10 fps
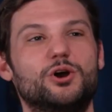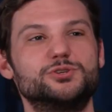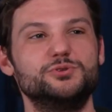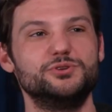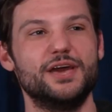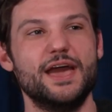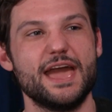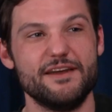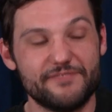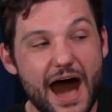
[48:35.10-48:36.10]
also, dude,
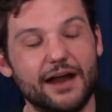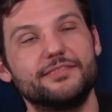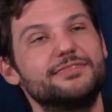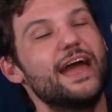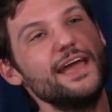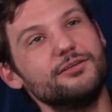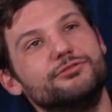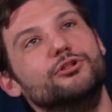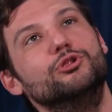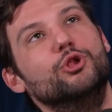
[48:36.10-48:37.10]
thank
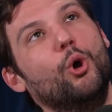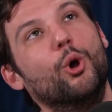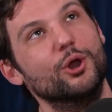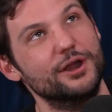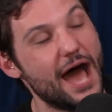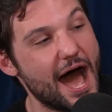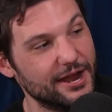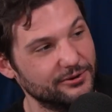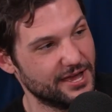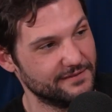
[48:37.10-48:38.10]
the Lord I
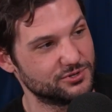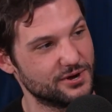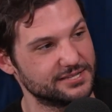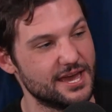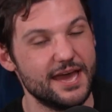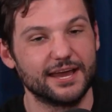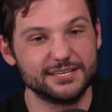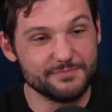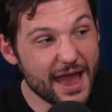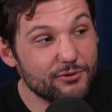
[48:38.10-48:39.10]
don't have Tourette's,
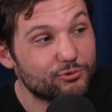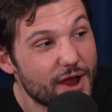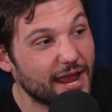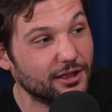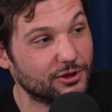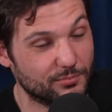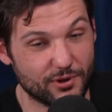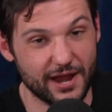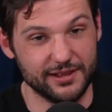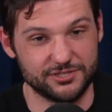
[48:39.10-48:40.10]
because my regular
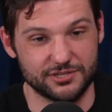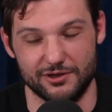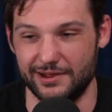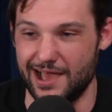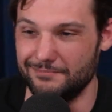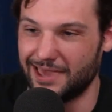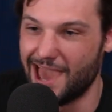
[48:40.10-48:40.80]
brain is just going, I'm